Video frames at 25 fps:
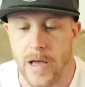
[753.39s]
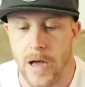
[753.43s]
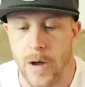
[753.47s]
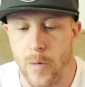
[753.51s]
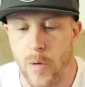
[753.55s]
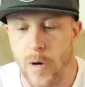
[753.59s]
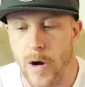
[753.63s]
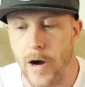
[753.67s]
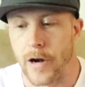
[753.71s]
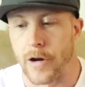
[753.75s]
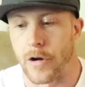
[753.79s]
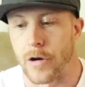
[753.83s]
that
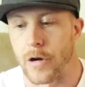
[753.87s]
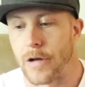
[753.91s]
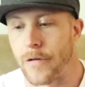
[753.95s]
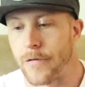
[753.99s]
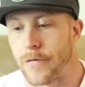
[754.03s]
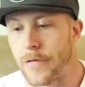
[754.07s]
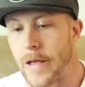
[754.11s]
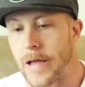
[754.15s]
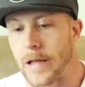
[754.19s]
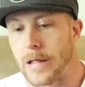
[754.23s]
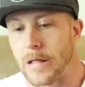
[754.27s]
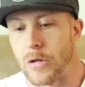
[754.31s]
water.
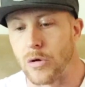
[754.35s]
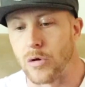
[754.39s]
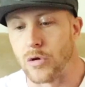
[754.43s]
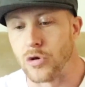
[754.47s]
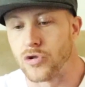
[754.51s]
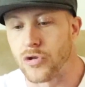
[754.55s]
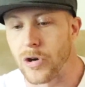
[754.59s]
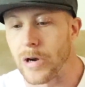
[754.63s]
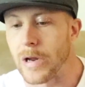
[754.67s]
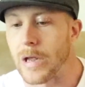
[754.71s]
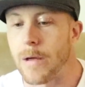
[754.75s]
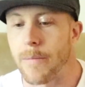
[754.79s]
If they do
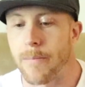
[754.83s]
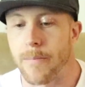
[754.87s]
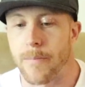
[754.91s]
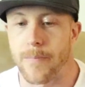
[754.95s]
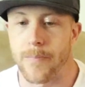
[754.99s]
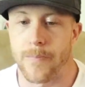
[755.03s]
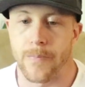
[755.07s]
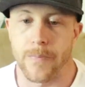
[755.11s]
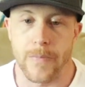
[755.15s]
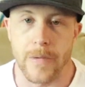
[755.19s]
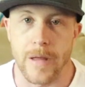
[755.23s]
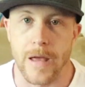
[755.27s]
drink it,
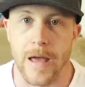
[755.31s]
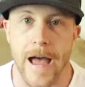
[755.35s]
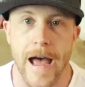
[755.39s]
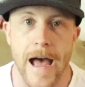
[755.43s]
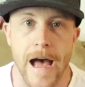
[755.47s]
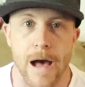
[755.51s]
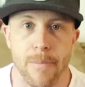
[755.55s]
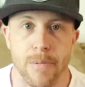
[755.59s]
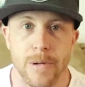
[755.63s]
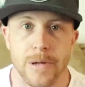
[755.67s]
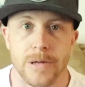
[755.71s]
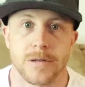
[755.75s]
it
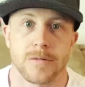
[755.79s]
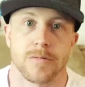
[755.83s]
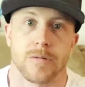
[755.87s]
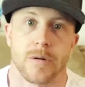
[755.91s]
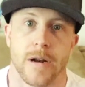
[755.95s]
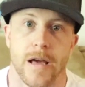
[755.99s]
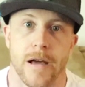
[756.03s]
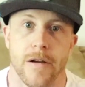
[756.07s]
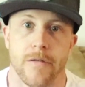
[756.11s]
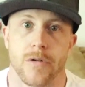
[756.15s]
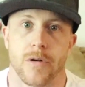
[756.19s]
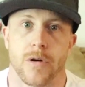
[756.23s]
happens,
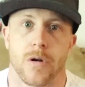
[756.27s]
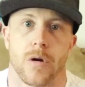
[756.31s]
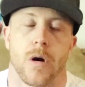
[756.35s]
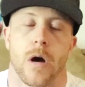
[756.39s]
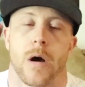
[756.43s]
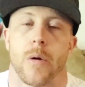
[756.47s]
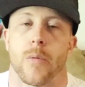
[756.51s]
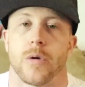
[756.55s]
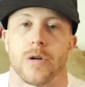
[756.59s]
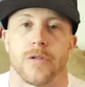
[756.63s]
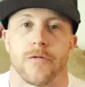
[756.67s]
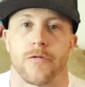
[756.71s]
whatever.
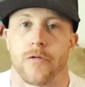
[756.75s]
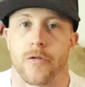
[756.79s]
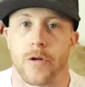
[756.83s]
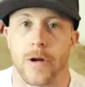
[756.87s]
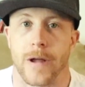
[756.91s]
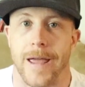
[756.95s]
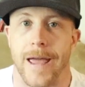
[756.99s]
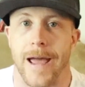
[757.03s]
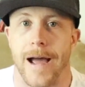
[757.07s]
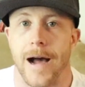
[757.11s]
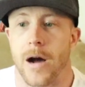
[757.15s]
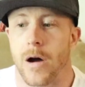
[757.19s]
I wouldn't
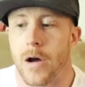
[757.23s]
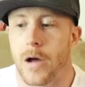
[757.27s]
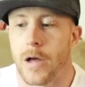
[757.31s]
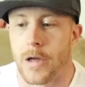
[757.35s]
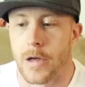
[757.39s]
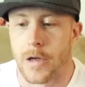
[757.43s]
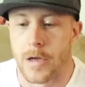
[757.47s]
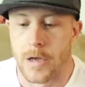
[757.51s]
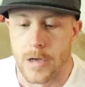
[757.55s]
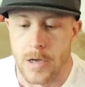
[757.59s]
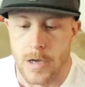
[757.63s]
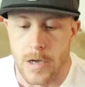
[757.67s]
freak out.
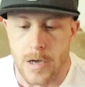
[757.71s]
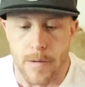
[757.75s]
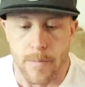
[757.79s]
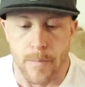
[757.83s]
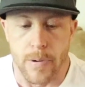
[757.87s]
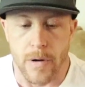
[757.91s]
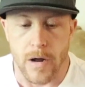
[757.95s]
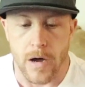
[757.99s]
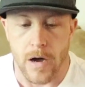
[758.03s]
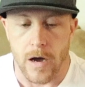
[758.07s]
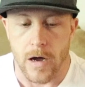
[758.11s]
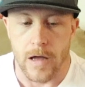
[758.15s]

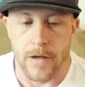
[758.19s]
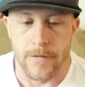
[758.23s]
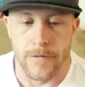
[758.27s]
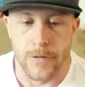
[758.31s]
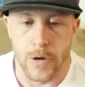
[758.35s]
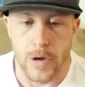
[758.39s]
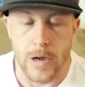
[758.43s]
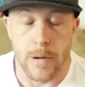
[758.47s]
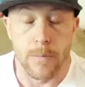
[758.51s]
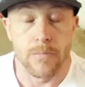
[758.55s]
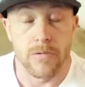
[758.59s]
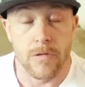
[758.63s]
But if
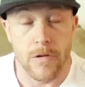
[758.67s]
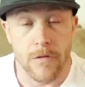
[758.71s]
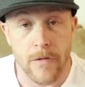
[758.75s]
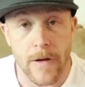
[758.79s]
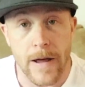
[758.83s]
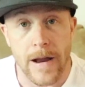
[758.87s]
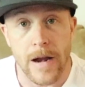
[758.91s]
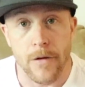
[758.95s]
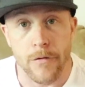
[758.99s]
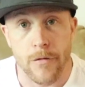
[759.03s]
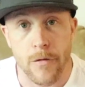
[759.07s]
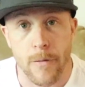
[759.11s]
you can
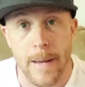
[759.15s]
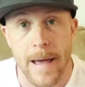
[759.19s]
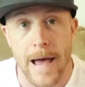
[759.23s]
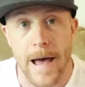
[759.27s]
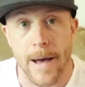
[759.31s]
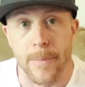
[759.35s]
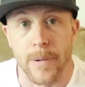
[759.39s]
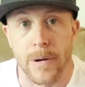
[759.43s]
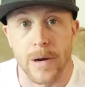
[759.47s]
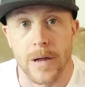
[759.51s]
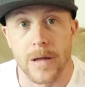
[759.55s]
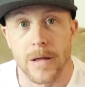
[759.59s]
prevent it from
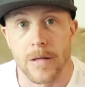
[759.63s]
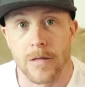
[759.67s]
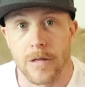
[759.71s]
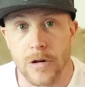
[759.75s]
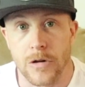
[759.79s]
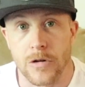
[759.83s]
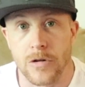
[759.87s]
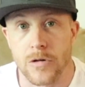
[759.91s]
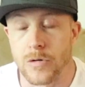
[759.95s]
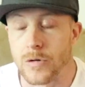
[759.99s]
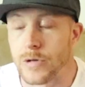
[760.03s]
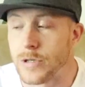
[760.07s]
happening,
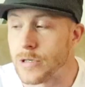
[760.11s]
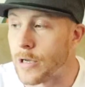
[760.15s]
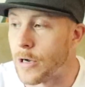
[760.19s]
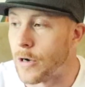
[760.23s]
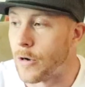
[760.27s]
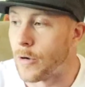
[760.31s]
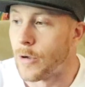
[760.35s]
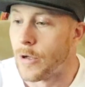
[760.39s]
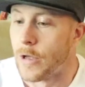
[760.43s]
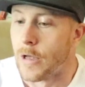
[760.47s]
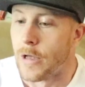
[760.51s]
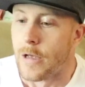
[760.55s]
then do
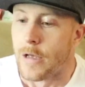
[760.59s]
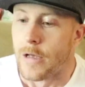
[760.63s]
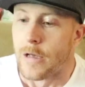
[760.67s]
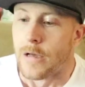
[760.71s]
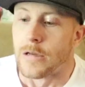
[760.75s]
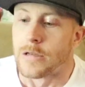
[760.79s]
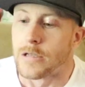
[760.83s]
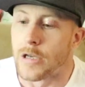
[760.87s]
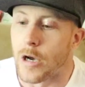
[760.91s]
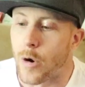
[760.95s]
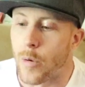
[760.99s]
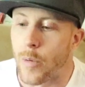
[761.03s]
so.
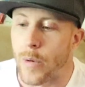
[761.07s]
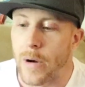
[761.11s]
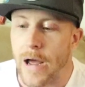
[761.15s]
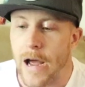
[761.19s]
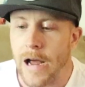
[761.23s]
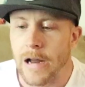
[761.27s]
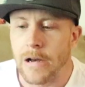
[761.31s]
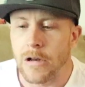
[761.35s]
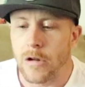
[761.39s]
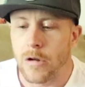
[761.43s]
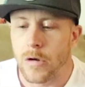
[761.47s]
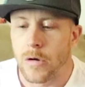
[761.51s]
So what
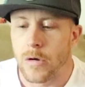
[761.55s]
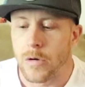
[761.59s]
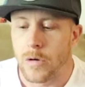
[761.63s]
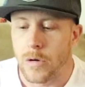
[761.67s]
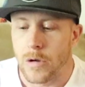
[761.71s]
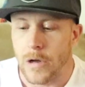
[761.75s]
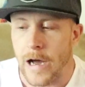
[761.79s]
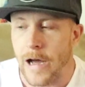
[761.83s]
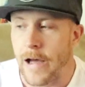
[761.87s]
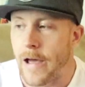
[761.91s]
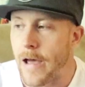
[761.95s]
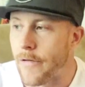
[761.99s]
I do,
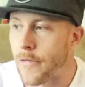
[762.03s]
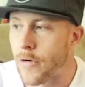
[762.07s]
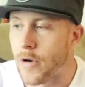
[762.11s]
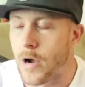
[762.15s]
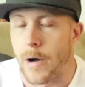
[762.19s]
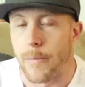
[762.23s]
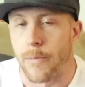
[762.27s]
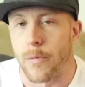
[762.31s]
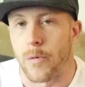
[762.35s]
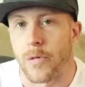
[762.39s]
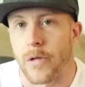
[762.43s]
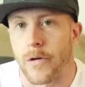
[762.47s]
I have a
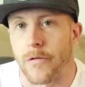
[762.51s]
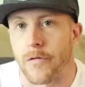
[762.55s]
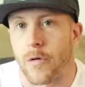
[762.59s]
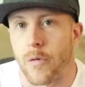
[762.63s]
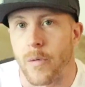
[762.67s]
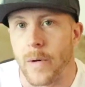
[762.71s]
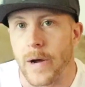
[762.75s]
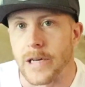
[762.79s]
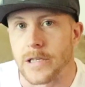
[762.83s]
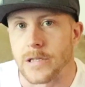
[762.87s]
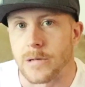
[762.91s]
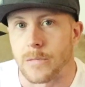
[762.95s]
couple
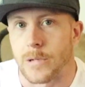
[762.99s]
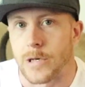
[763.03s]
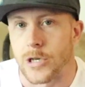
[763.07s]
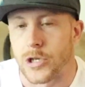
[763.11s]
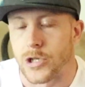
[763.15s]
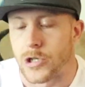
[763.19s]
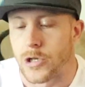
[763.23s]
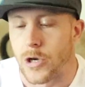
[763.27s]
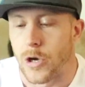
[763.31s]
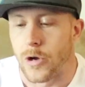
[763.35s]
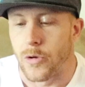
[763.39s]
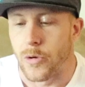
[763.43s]
different ways I'm going to
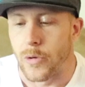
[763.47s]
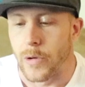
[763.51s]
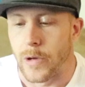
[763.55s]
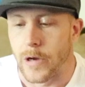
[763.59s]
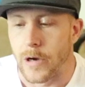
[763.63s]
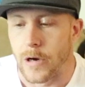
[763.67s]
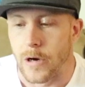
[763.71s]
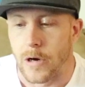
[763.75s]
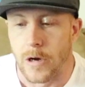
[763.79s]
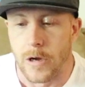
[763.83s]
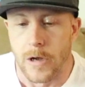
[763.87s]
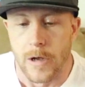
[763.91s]
show you
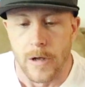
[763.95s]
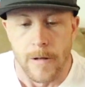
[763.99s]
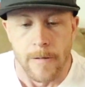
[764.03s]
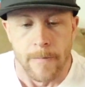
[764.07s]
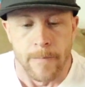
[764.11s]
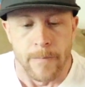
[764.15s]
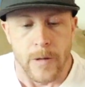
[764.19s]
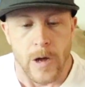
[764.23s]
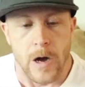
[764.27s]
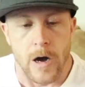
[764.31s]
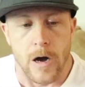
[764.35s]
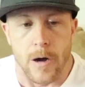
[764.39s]
here.
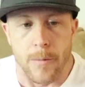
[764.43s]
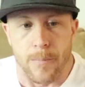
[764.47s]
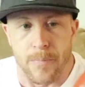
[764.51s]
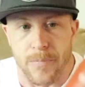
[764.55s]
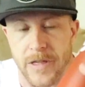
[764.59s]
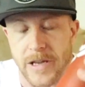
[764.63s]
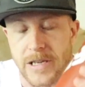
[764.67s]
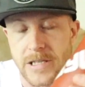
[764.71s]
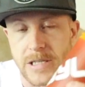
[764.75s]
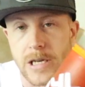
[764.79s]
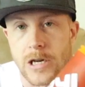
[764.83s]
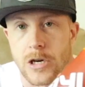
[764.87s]

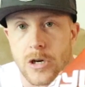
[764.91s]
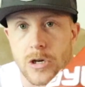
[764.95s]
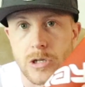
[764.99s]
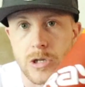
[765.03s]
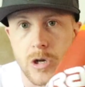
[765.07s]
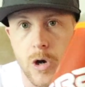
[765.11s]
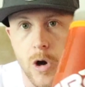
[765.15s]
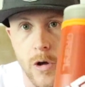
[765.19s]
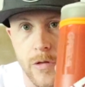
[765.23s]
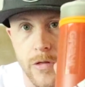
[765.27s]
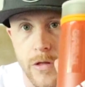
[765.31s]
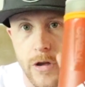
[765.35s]
This here is
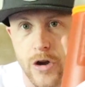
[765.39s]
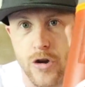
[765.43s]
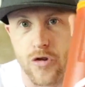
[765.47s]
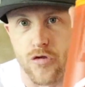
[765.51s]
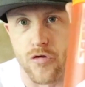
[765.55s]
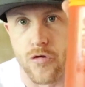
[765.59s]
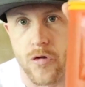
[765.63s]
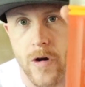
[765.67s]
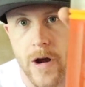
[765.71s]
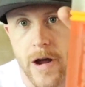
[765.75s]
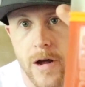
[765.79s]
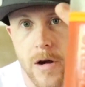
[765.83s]
called the
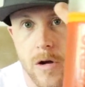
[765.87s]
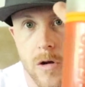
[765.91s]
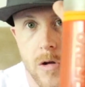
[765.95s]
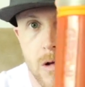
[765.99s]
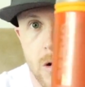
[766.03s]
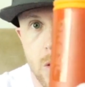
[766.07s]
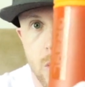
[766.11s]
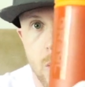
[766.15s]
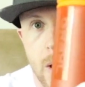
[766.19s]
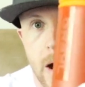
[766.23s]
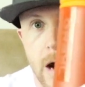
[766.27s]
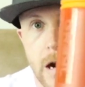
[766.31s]

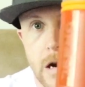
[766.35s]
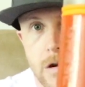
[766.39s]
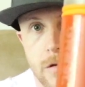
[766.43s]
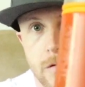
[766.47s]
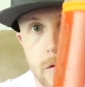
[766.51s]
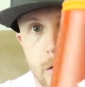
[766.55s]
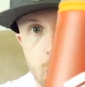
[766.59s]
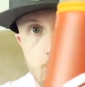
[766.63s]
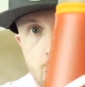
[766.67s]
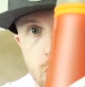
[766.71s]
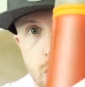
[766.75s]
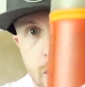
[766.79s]
Grail Water
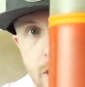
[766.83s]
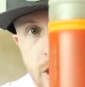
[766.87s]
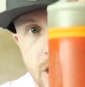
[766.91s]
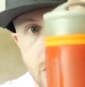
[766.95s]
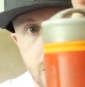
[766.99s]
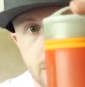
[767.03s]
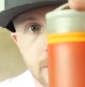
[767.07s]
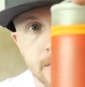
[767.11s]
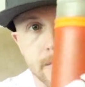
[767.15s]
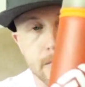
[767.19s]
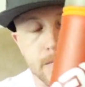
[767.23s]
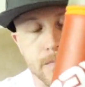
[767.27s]

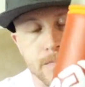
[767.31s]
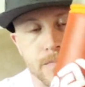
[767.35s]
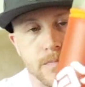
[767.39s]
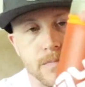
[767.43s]
Filtration,